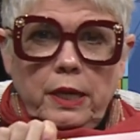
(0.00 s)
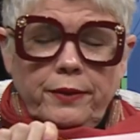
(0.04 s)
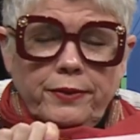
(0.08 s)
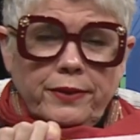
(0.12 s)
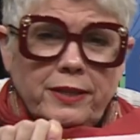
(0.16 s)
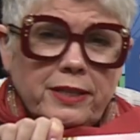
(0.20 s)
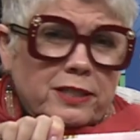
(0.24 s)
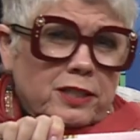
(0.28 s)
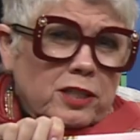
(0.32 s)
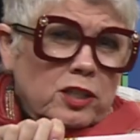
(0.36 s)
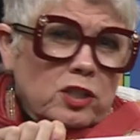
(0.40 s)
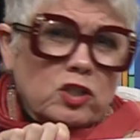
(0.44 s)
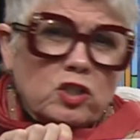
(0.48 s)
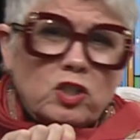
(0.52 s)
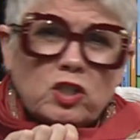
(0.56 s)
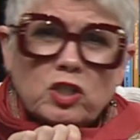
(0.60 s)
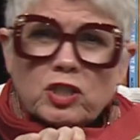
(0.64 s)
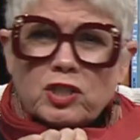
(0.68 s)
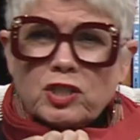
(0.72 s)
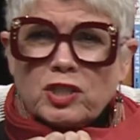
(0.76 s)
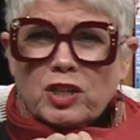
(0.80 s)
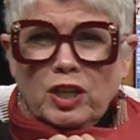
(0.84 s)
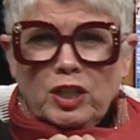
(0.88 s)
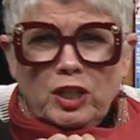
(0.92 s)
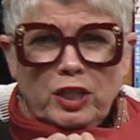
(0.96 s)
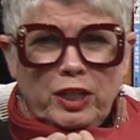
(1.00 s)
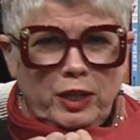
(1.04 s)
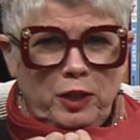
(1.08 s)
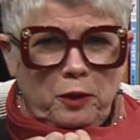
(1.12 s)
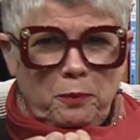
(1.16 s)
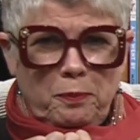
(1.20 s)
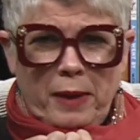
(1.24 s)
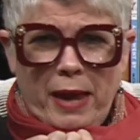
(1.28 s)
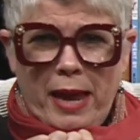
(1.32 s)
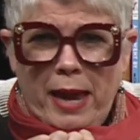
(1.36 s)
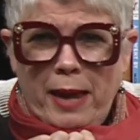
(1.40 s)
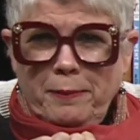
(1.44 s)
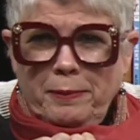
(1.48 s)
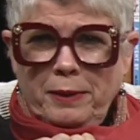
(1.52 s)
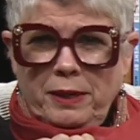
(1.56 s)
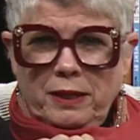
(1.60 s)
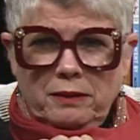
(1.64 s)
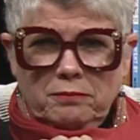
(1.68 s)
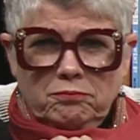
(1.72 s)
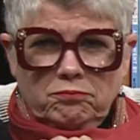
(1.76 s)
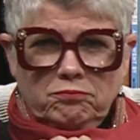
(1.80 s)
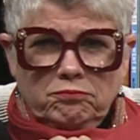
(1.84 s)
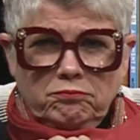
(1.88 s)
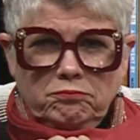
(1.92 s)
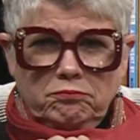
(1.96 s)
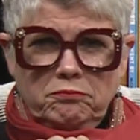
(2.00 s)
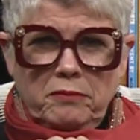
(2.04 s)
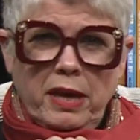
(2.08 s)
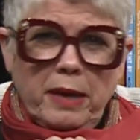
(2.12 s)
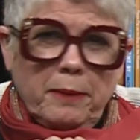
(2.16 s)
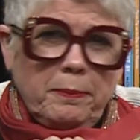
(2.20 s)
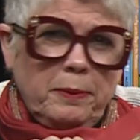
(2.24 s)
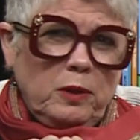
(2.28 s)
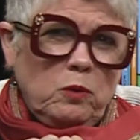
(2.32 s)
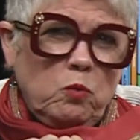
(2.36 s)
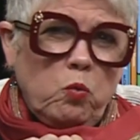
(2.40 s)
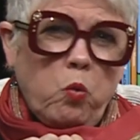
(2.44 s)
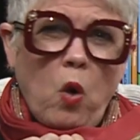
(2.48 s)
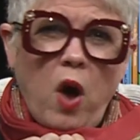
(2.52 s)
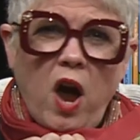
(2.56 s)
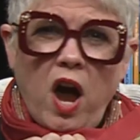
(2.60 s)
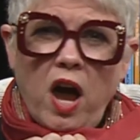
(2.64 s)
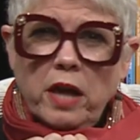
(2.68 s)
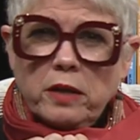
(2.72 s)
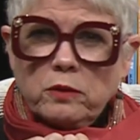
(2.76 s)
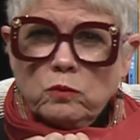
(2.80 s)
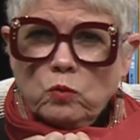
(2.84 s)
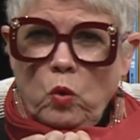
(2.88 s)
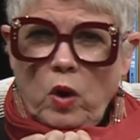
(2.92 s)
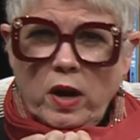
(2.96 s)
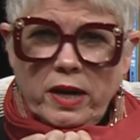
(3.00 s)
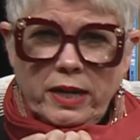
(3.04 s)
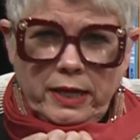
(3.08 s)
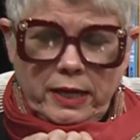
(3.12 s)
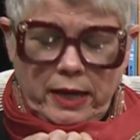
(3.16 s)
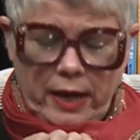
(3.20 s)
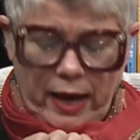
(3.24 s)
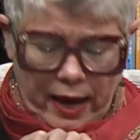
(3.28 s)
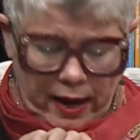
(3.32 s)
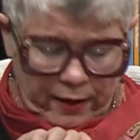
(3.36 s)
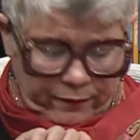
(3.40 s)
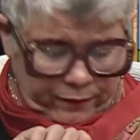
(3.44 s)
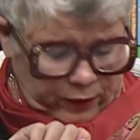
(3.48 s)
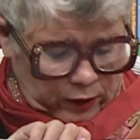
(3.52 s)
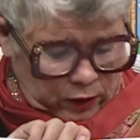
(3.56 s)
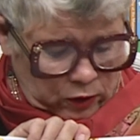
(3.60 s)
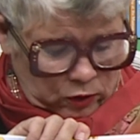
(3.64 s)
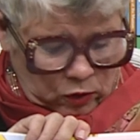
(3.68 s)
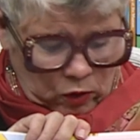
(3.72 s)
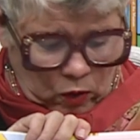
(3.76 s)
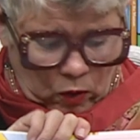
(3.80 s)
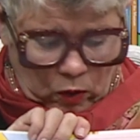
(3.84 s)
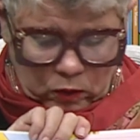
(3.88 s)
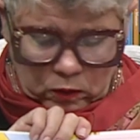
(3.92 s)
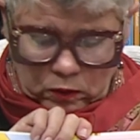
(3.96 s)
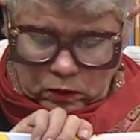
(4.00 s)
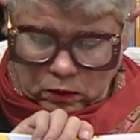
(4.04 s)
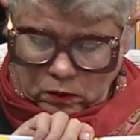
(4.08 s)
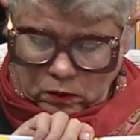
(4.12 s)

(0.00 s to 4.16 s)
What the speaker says: This is just a little baby, maybe 1.5 years old.